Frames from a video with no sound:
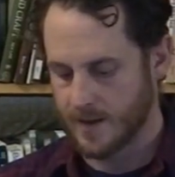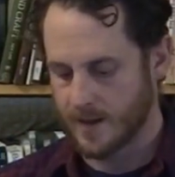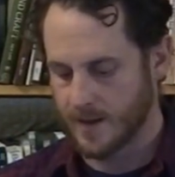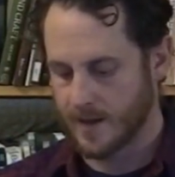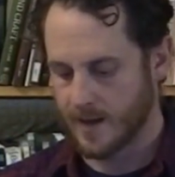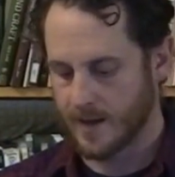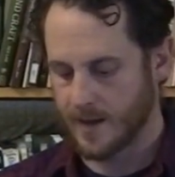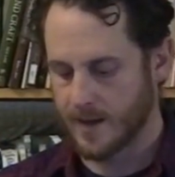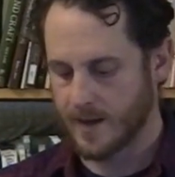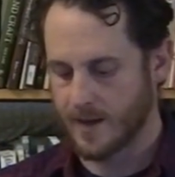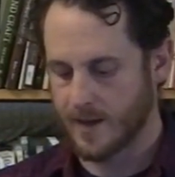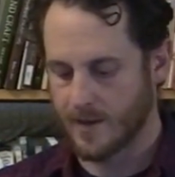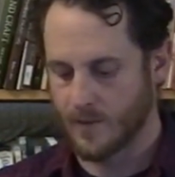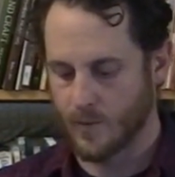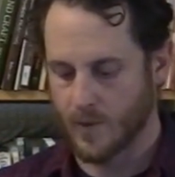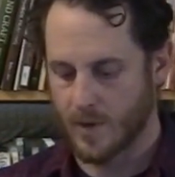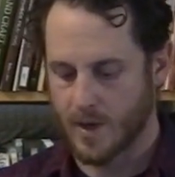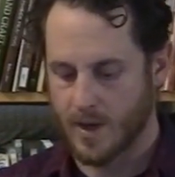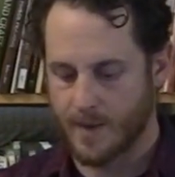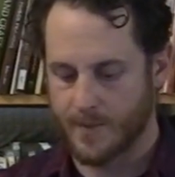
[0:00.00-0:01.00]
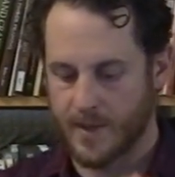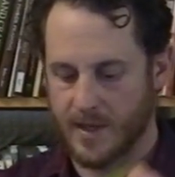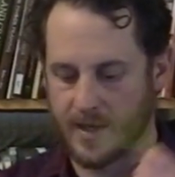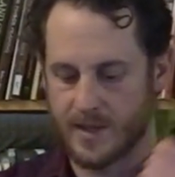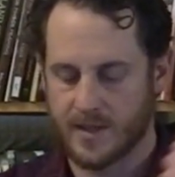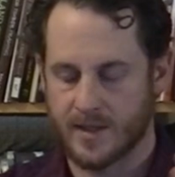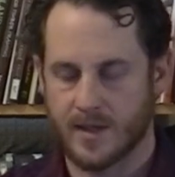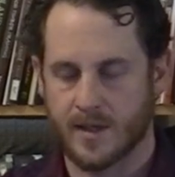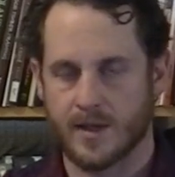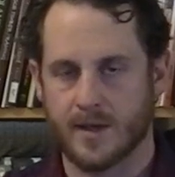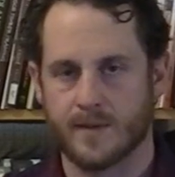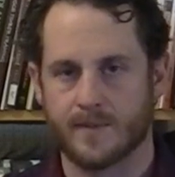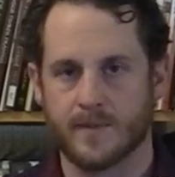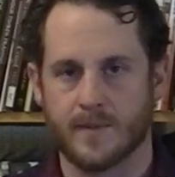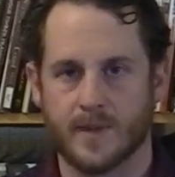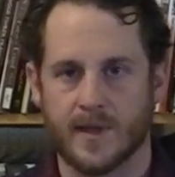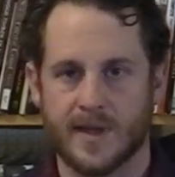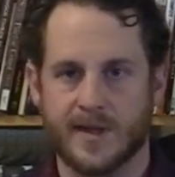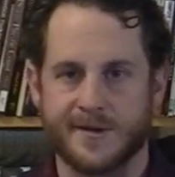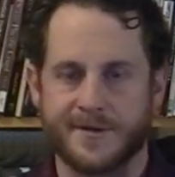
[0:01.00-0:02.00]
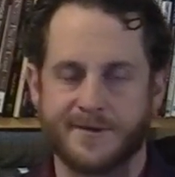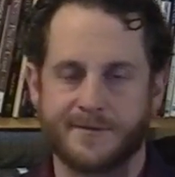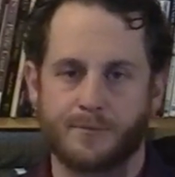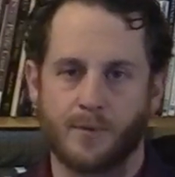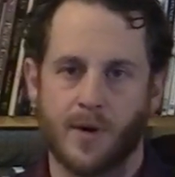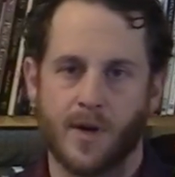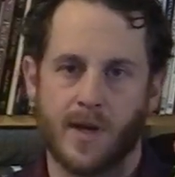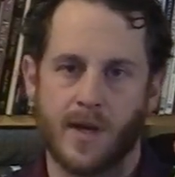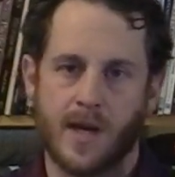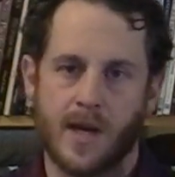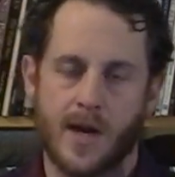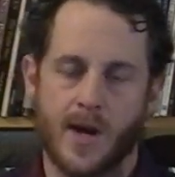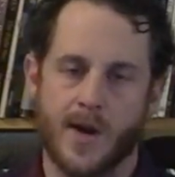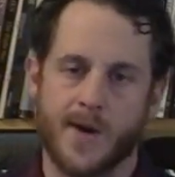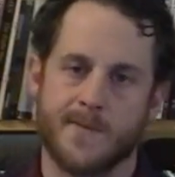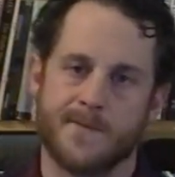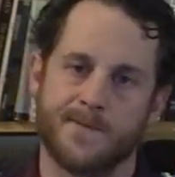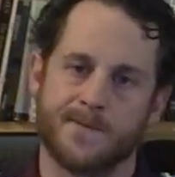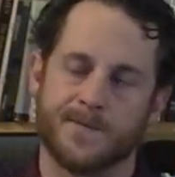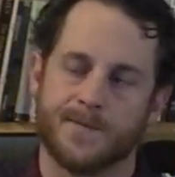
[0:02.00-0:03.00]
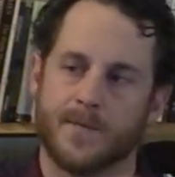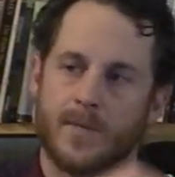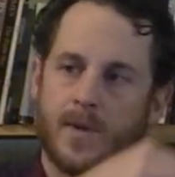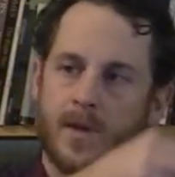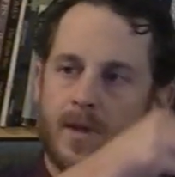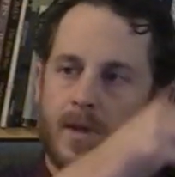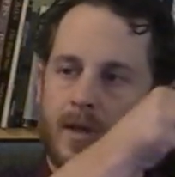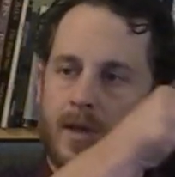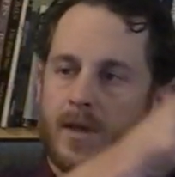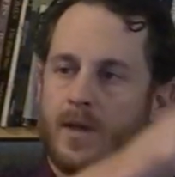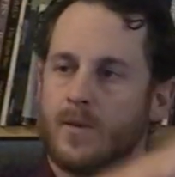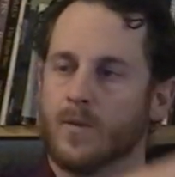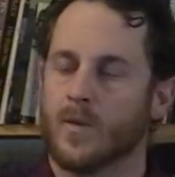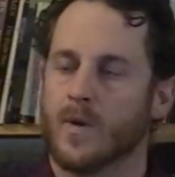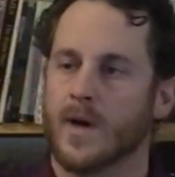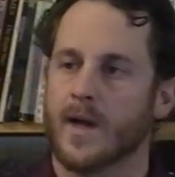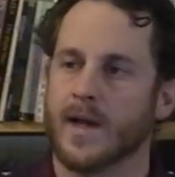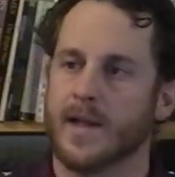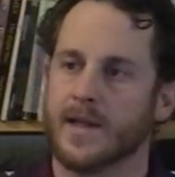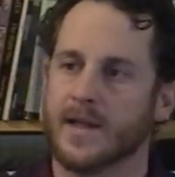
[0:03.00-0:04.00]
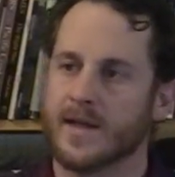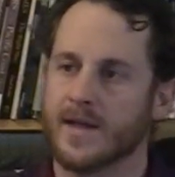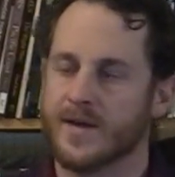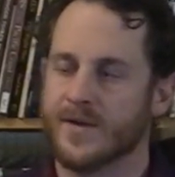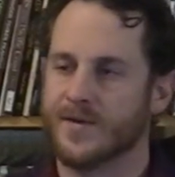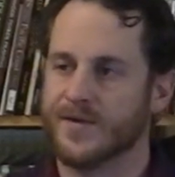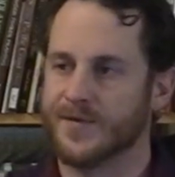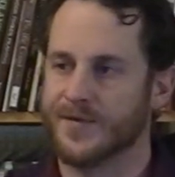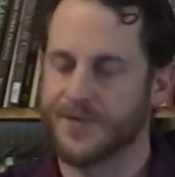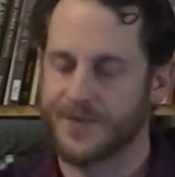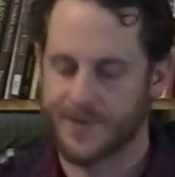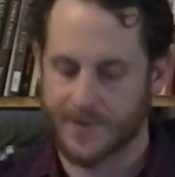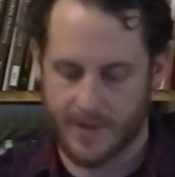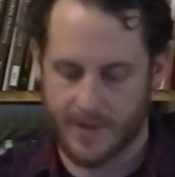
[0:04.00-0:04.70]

we're coming into late spring here. Where I live,